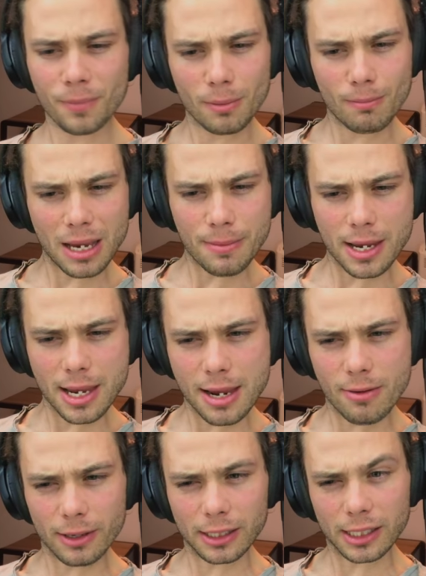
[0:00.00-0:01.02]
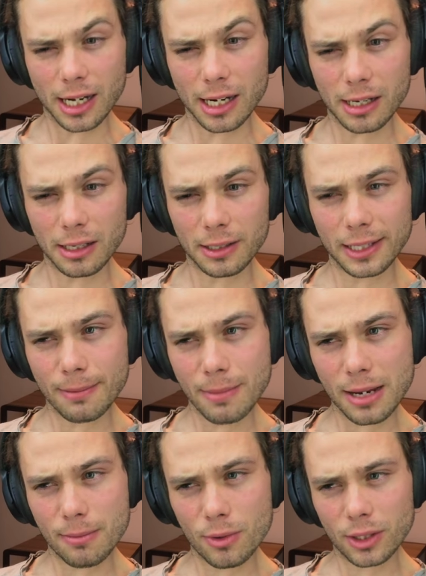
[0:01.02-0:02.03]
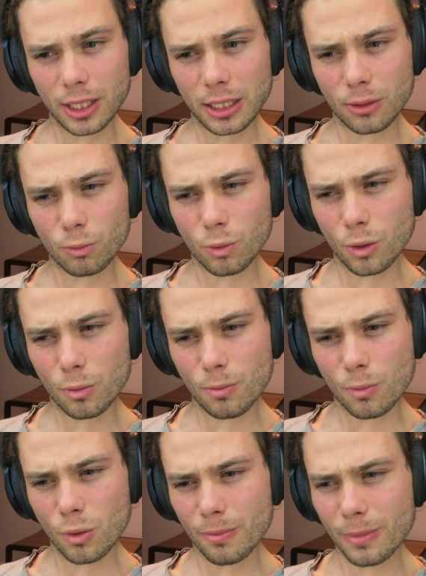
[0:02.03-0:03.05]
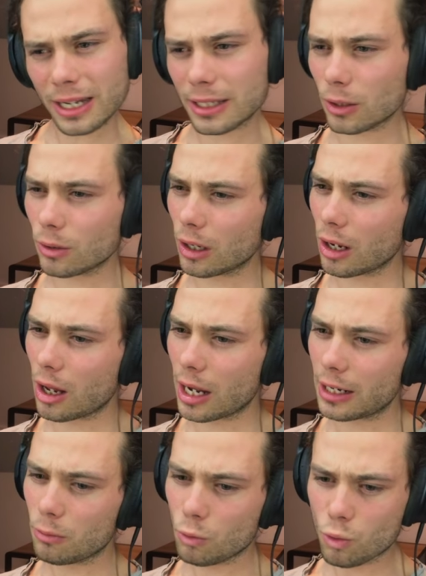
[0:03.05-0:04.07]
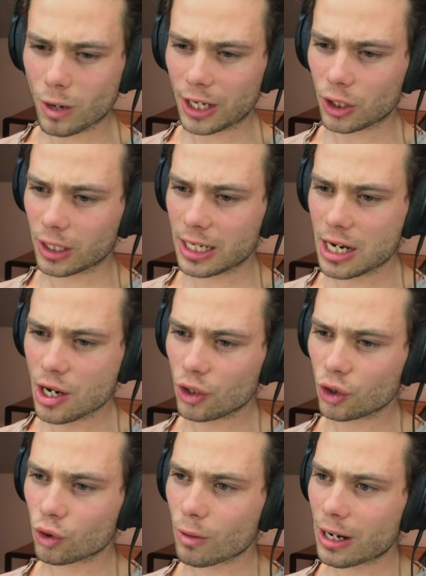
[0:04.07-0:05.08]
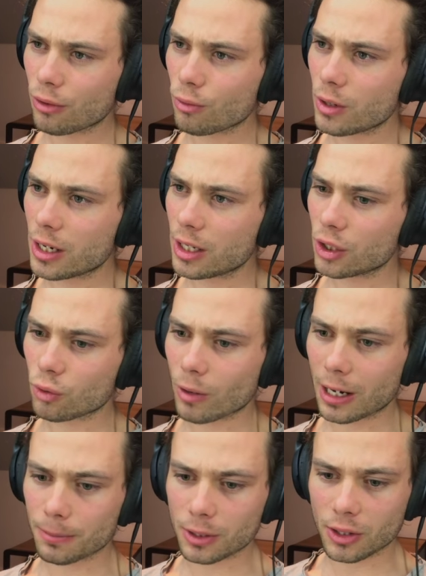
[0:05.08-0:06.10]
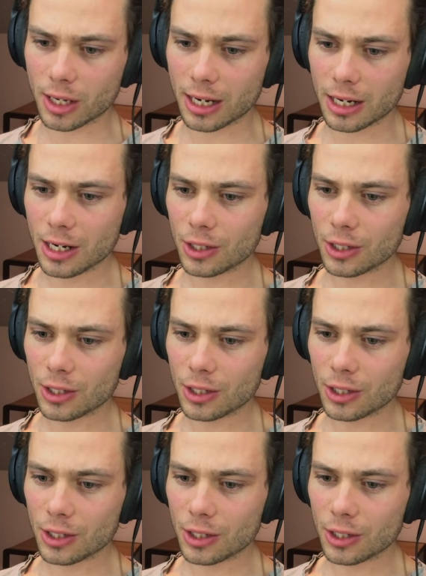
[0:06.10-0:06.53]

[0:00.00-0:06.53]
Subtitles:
Maybe here instead. Does that make more sense? What makes a good line? Oh, actually, straight through here, straight up to there.